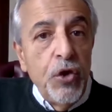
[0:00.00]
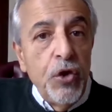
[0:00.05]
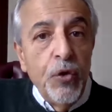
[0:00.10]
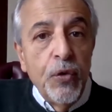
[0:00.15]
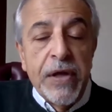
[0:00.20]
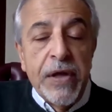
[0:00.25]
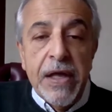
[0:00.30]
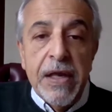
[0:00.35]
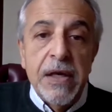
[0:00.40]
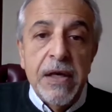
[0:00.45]

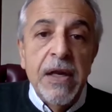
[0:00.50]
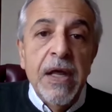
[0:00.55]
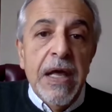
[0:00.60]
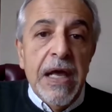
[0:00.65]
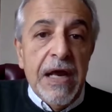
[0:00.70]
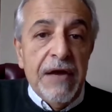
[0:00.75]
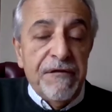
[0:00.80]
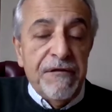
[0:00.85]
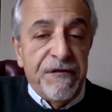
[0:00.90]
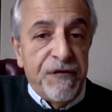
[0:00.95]
You can
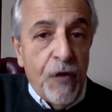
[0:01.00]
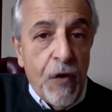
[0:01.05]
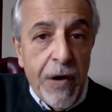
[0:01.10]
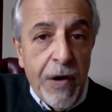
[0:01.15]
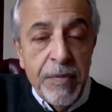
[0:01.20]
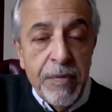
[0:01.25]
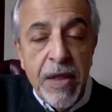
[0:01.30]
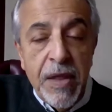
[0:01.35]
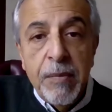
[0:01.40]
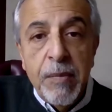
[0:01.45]

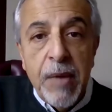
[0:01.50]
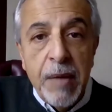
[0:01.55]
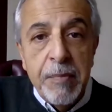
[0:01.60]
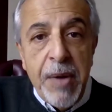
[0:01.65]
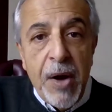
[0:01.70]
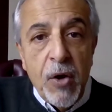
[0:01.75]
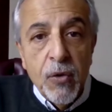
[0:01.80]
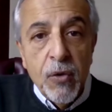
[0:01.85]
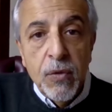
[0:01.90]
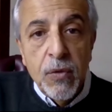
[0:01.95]
inform them
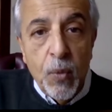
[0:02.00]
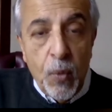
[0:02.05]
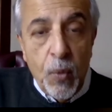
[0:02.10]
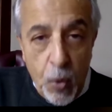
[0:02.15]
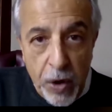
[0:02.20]
about